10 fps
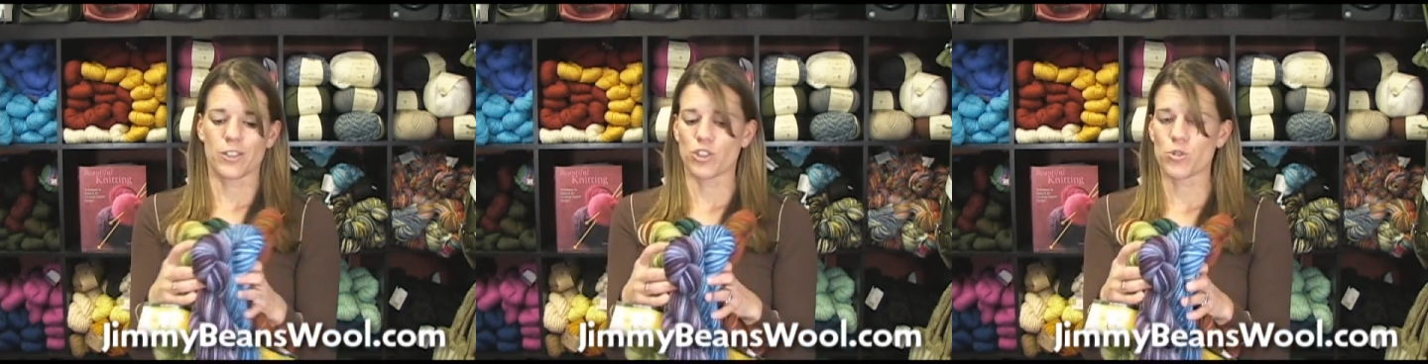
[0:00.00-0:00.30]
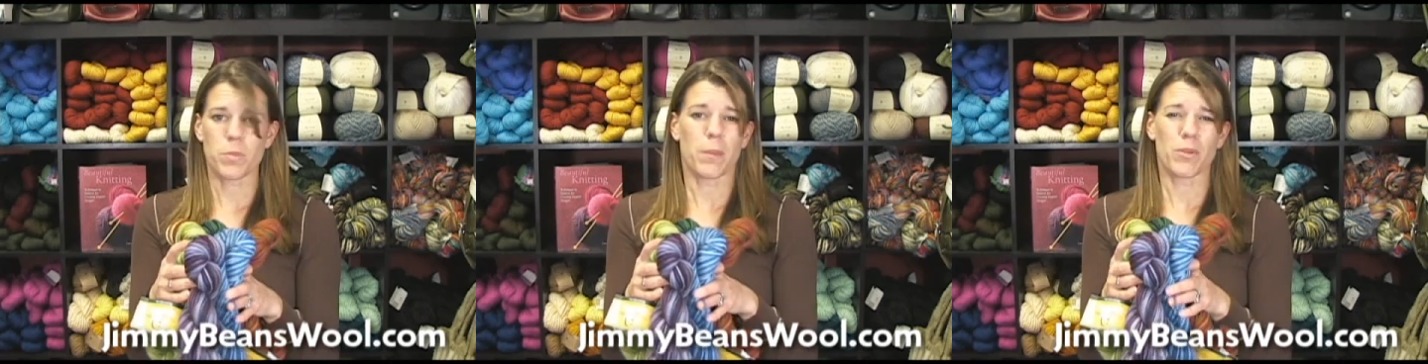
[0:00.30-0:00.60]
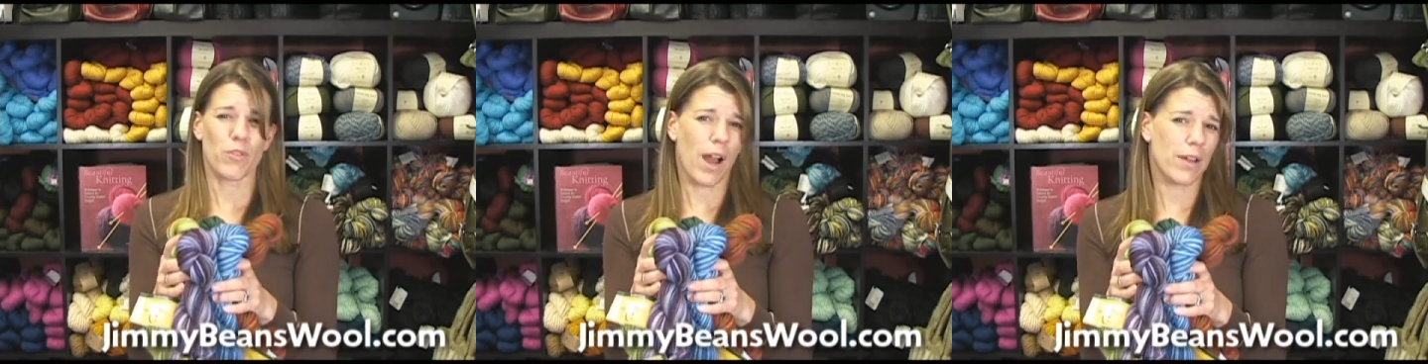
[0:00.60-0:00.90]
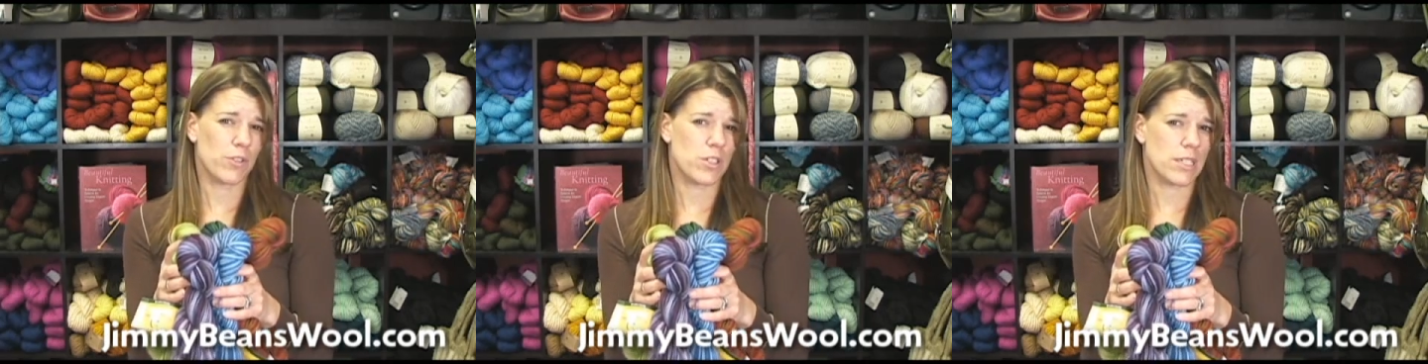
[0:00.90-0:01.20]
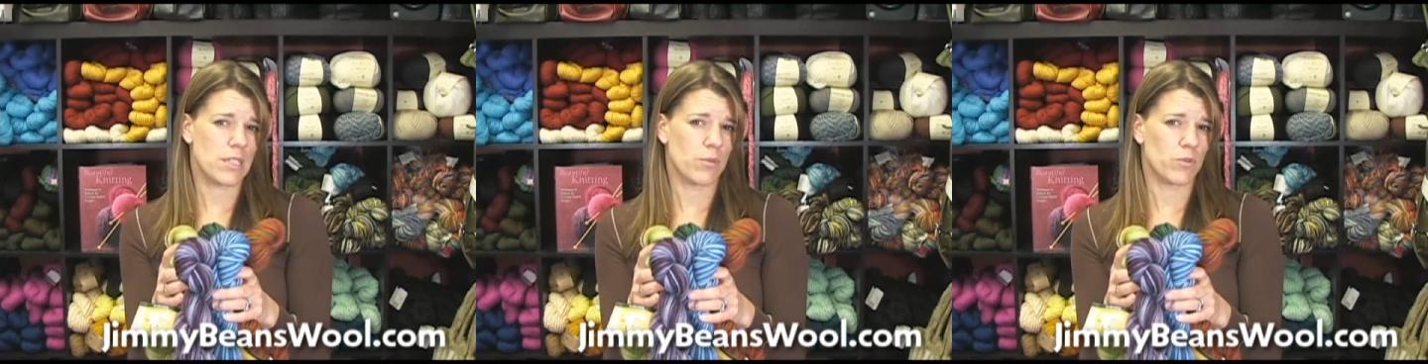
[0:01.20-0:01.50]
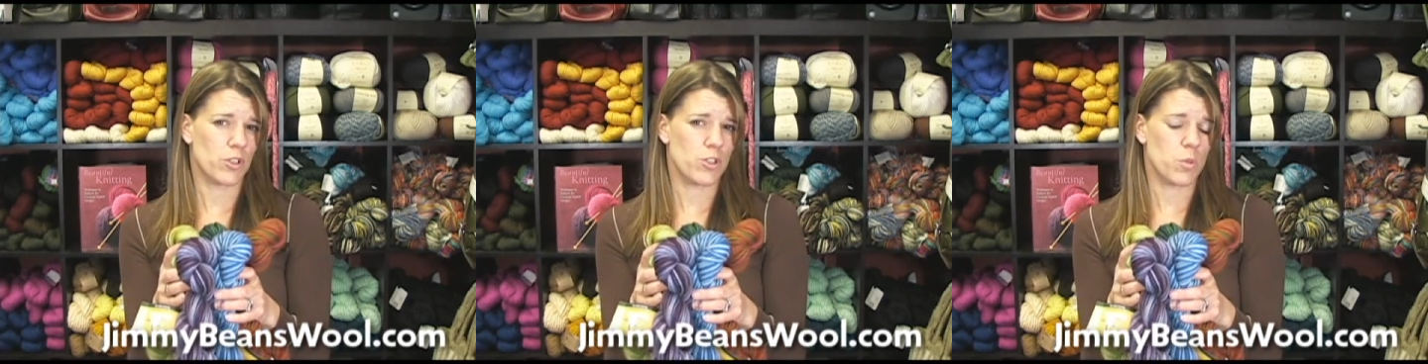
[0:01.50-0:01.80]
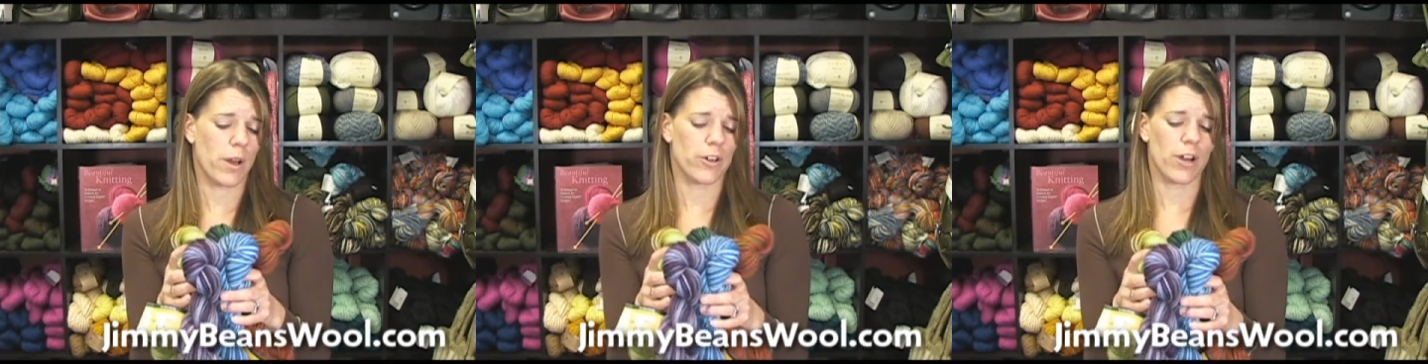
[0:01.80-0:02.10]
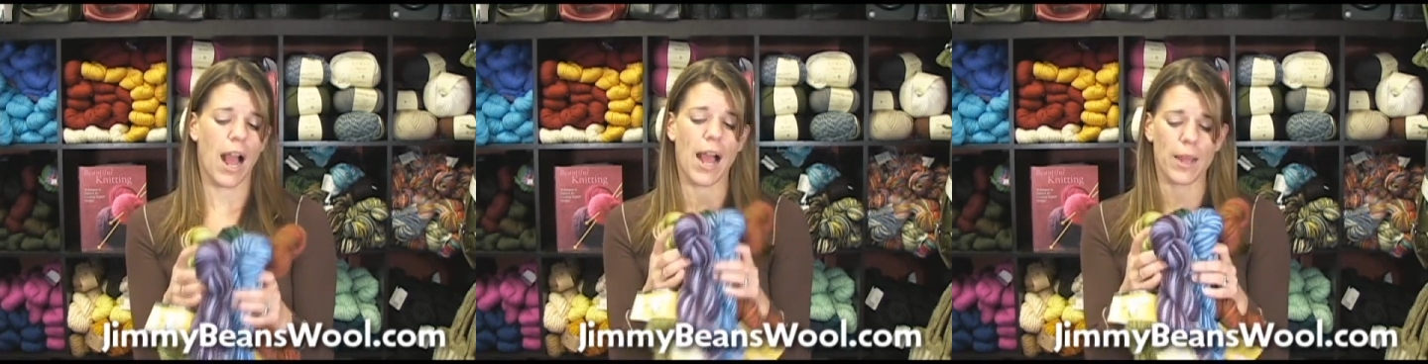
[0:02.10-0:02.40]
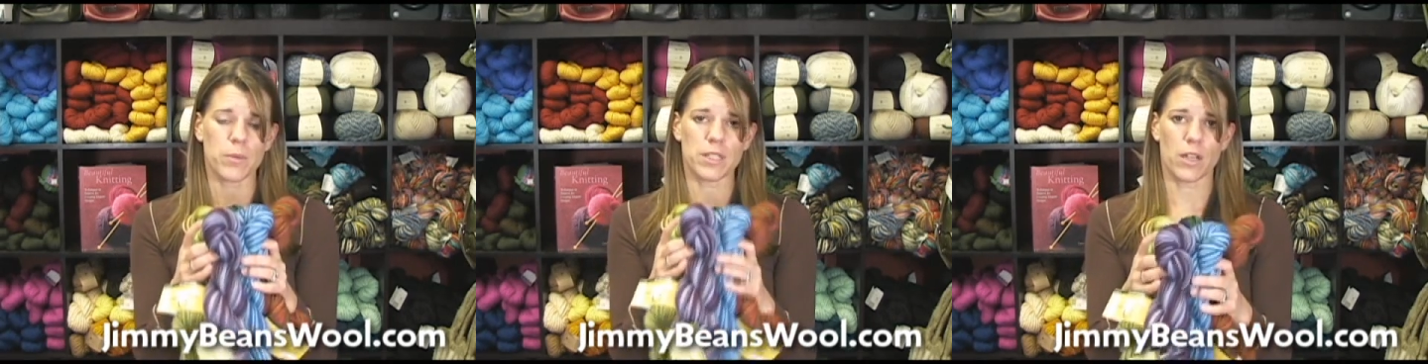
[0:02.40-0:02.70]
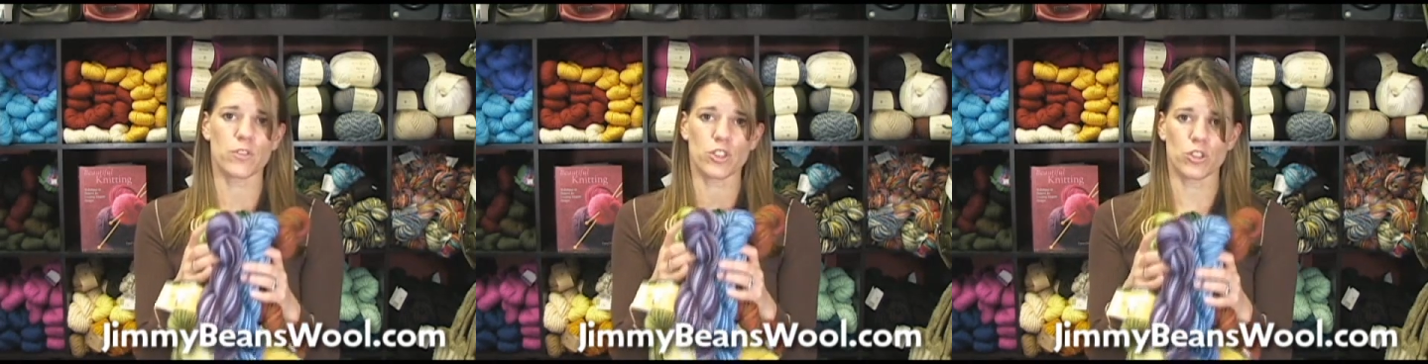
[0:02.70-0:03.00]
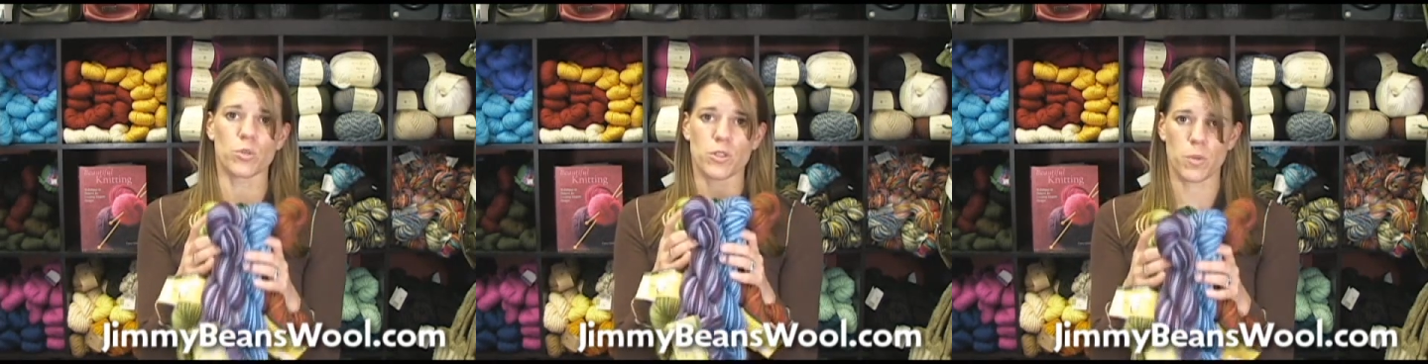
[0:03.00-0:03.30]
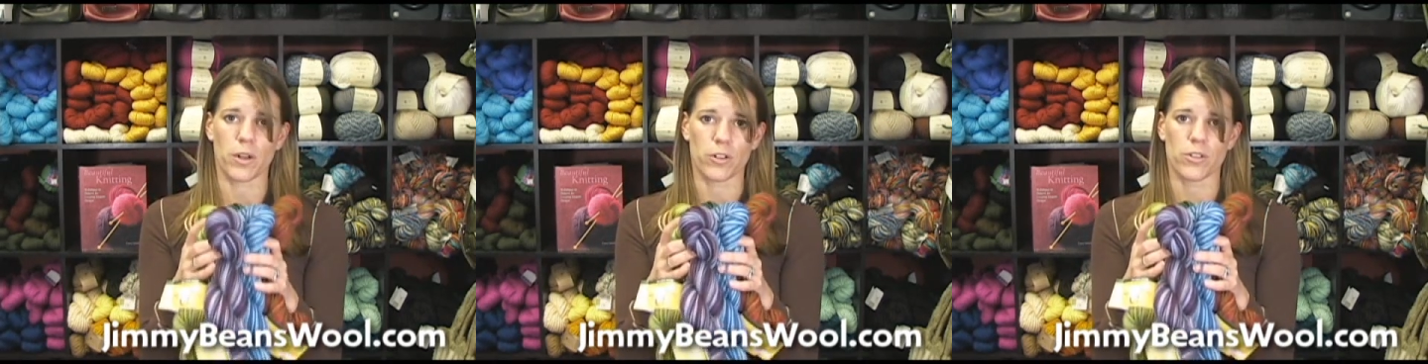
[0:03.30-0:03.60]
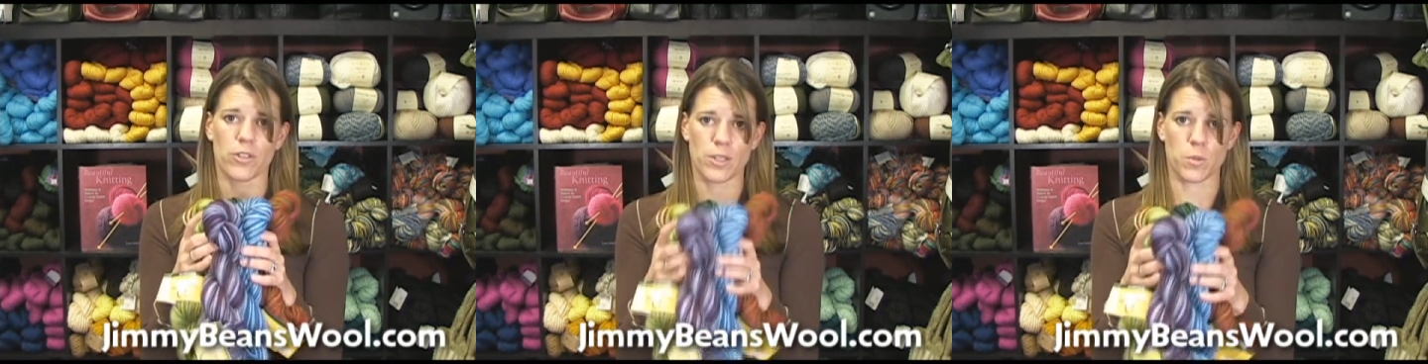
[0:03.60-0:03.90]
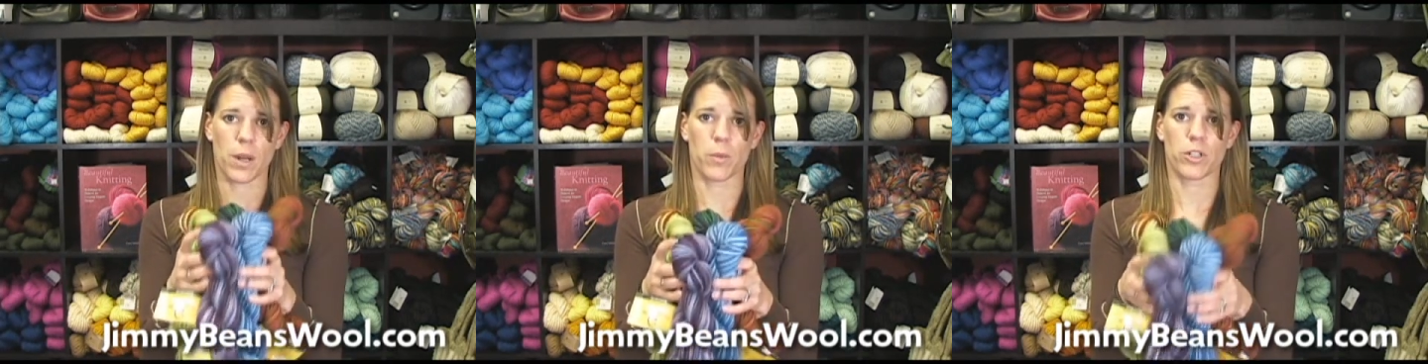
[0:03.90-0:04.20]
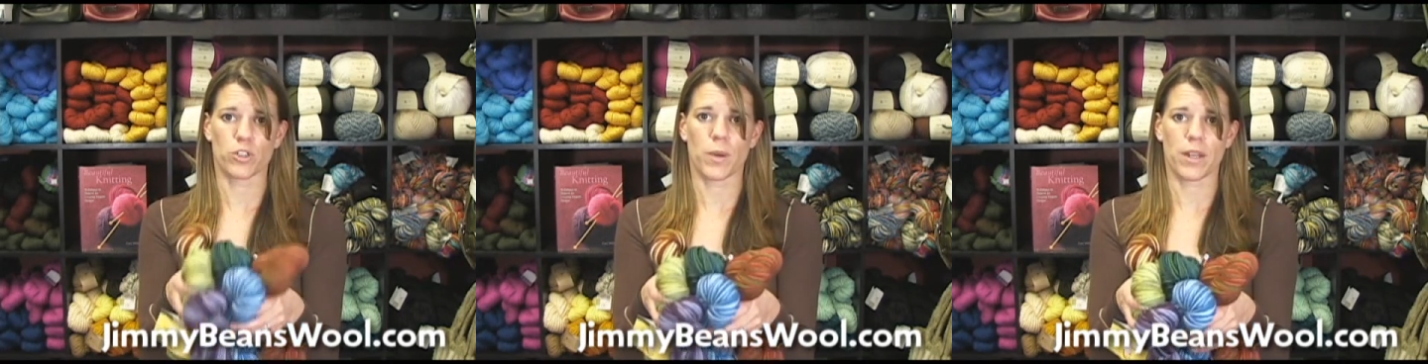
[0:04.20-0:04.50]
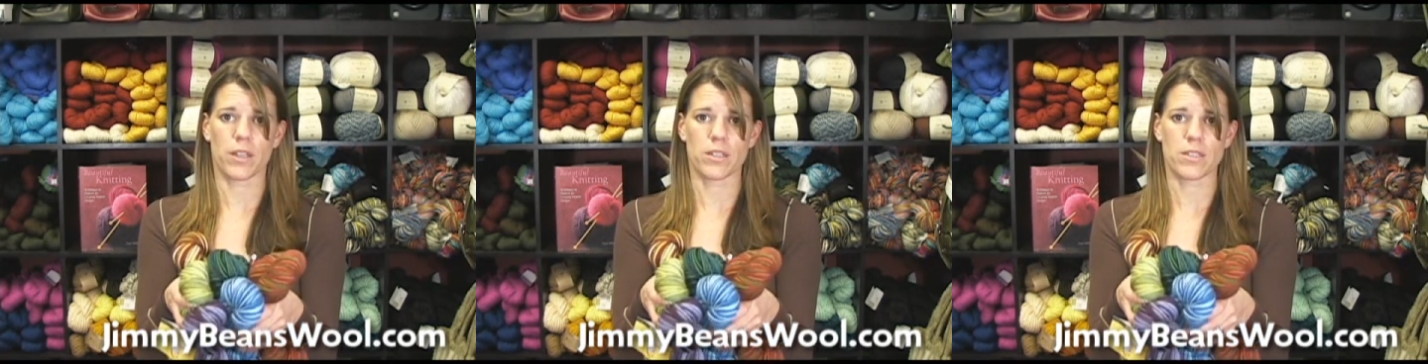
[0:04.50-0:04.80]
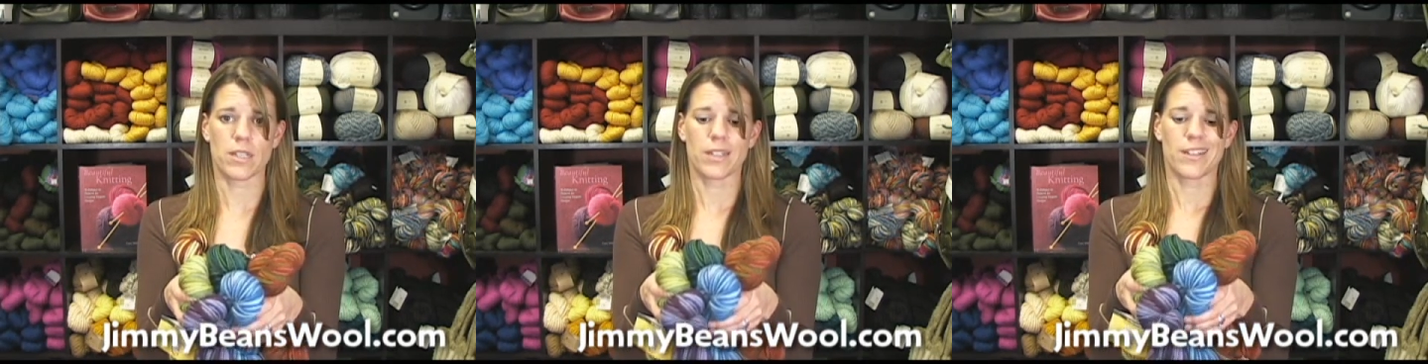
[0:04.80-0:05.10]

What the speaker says: Use maybe 5 or 6 of them for a sweater. I would love to do a sweater. That's what I want to do out of this.